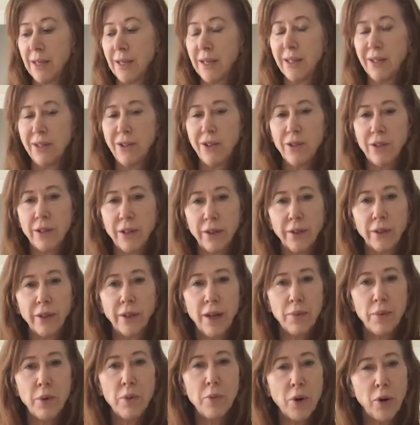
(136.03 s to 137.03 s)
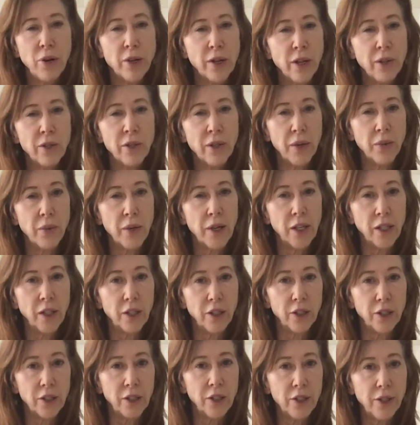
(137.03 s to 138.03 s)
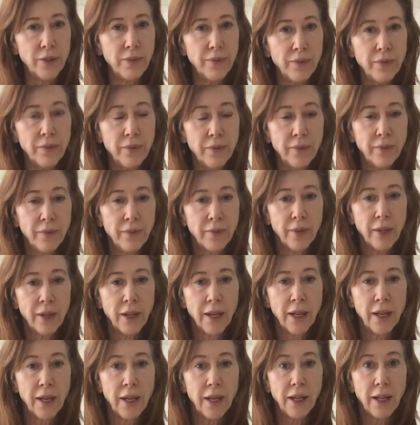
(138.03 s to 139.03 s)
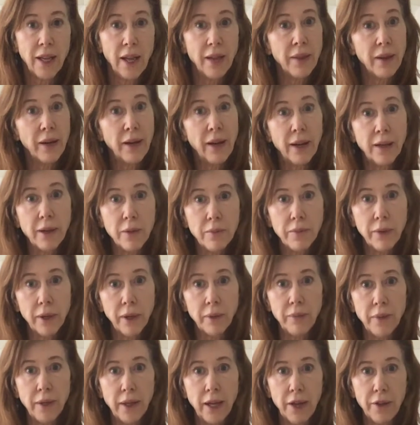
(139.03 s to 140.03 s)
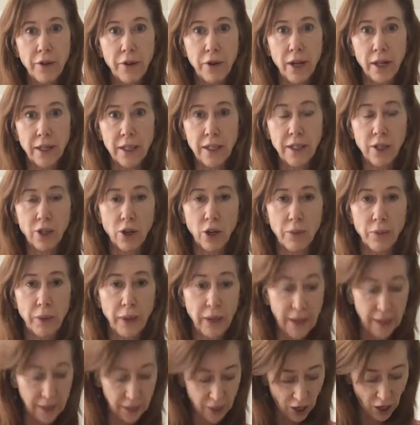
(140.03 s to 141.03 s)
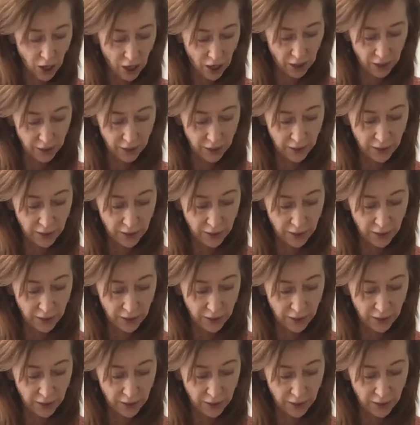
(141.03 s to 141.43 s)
There's a couple more notes I want to learn, and then I can put them together and I can start playing songs.